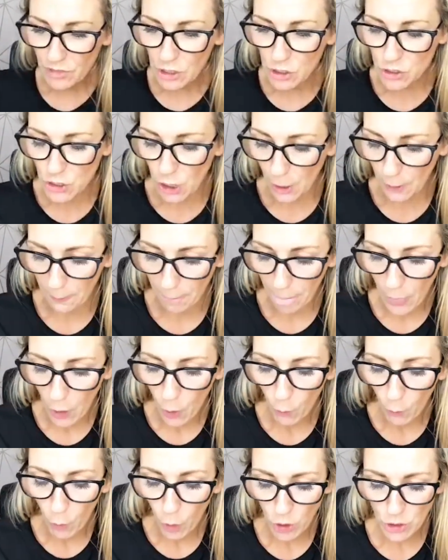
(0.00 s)
So,
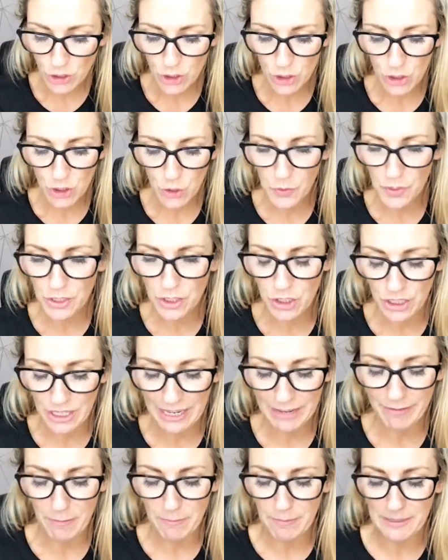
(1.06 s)
what did you
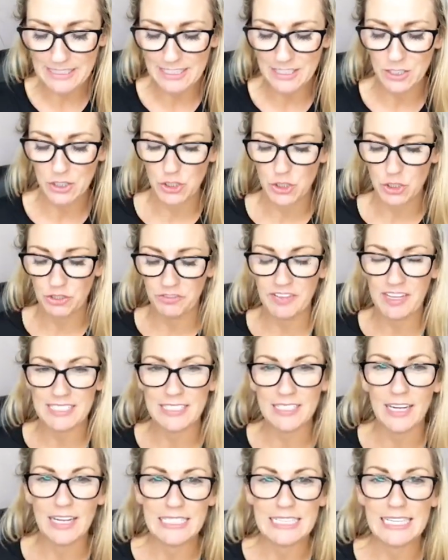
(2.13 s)
achieve in business in
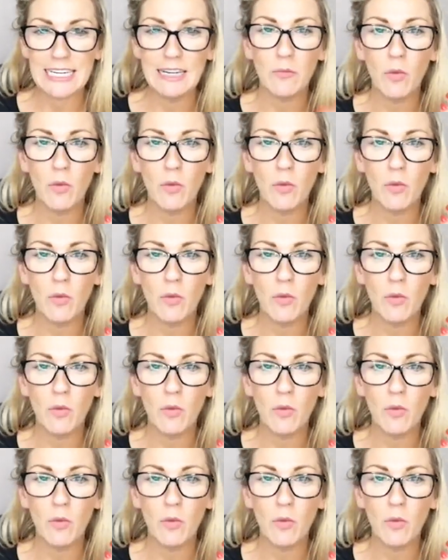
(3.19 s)
2019?